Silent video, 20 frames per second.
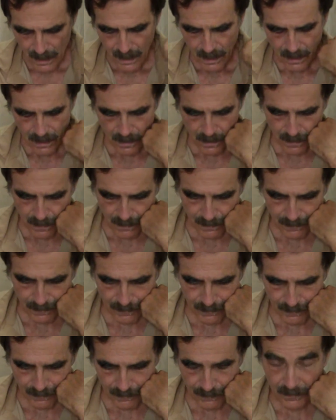
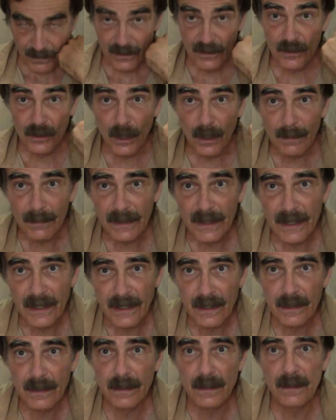It's normally
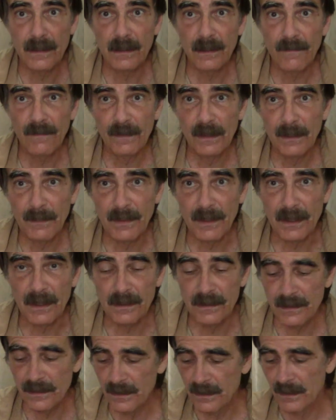in the
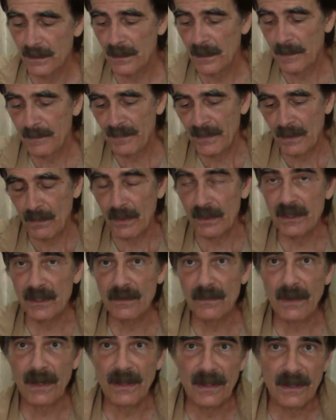Philippines, which is
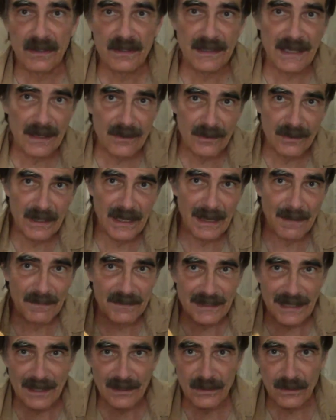why the standard name
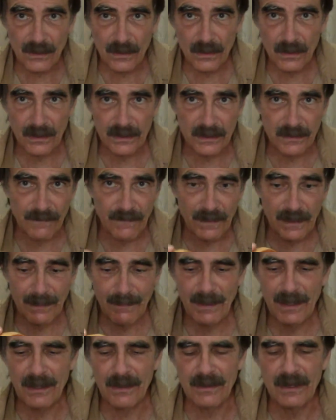Santoil is a
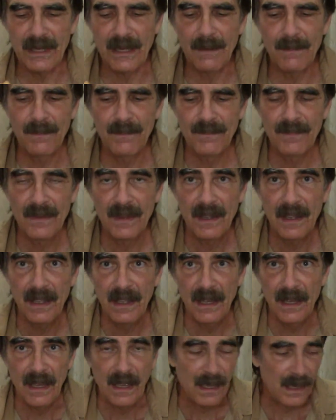Filipino name,
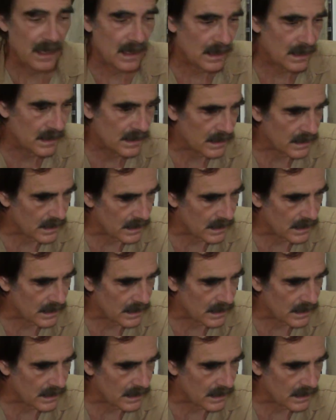and